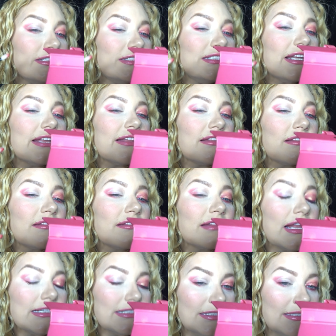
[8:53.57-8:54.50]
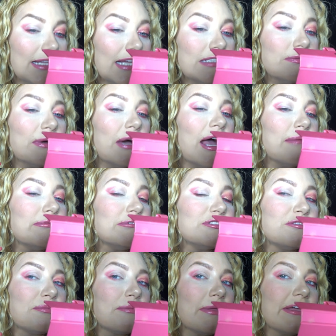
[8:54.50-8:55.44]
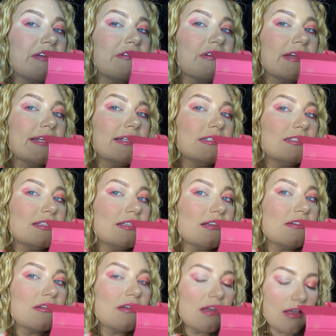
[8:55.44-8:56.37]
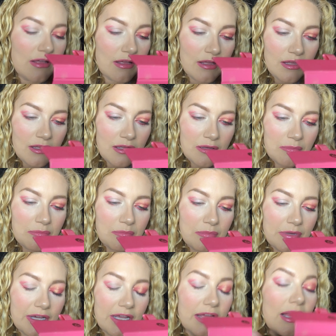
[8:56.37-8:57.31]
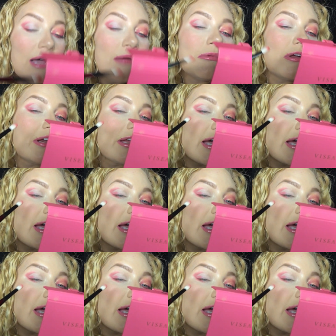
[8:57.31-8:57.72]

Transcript: see, that's what happens with my crease. But I'm gonna